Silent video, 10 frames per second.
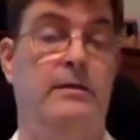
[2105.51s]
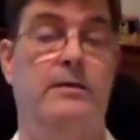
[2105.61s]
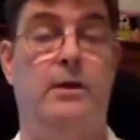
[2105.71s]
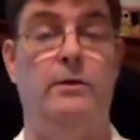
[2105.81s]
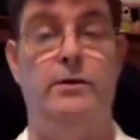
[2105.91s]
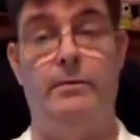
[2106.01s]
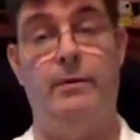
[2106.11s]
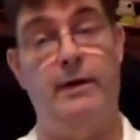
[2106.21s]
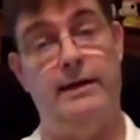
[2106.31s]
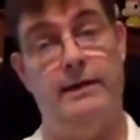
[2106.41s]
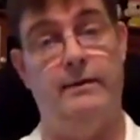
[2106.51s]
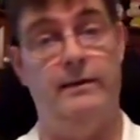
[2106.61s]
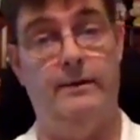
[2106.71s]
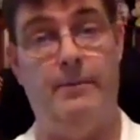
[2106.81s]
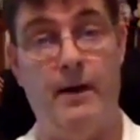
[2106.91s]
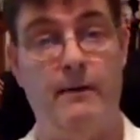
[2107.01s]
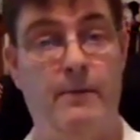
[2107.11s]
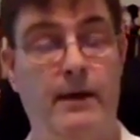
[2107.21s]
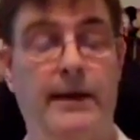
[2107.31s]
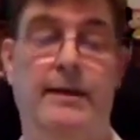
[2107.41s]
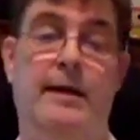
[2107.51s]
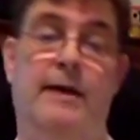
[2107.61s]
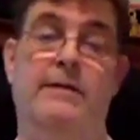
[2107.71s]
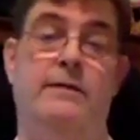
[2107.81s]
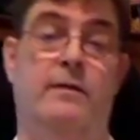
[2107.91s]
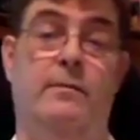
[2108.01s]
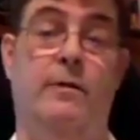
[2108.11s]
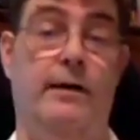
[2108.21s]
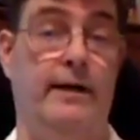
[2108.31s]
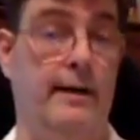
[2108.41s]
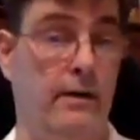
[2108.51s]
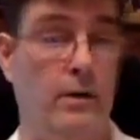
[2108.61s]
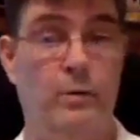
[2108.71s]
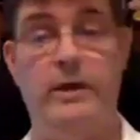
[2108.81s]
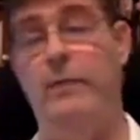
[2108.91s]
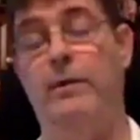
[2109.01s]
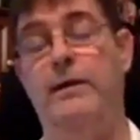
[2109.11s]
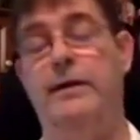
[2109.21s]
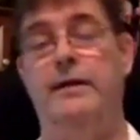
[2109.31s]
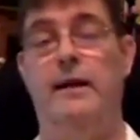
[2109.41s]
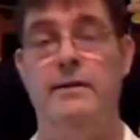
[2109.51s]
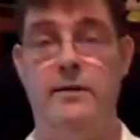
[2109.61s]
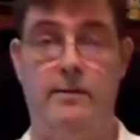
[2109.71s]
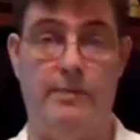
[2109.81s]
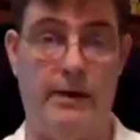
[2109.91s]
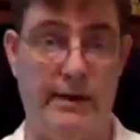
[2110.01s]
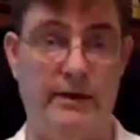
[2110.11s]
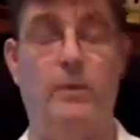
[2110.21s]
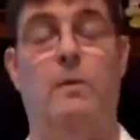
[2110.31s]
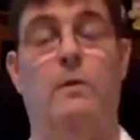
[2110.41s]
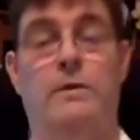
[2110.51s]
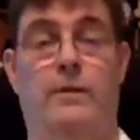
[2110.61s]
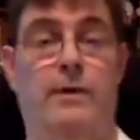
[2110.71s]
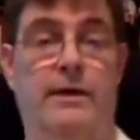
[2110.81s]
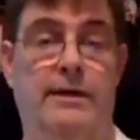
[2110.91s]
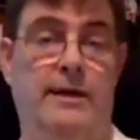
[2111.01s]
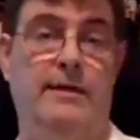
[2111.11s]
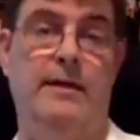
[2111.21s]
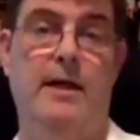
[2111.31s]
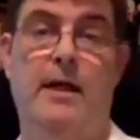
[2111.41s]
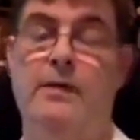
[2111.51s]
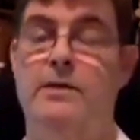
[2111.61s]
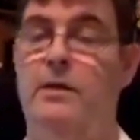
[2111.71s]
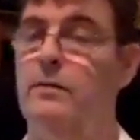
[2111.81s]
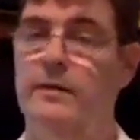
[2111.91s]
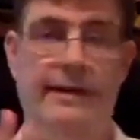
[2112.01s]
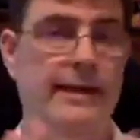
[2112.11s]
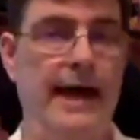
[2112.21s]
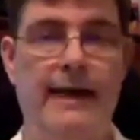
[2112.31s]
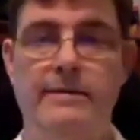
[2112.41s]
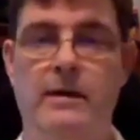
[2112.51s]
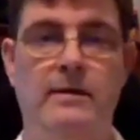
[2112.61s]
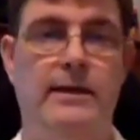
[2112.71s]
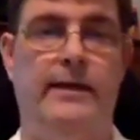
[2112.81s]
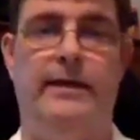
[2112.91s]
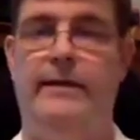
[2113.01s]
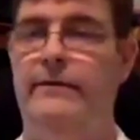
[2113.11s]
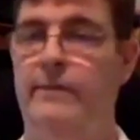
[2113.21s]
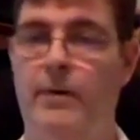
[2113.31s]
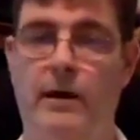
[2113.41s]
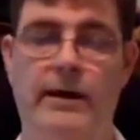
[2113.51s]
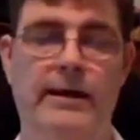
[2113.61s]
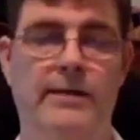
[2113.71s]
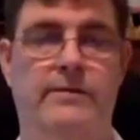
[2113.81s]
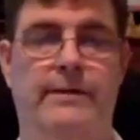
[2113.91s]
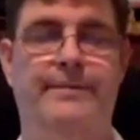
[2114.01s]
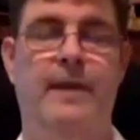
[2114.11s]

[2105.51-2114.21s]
So you can park in the park parking lots, you can park at other hotel parking lots, you can park in your hotel parking lot. So that is all taken care of. Parking is free.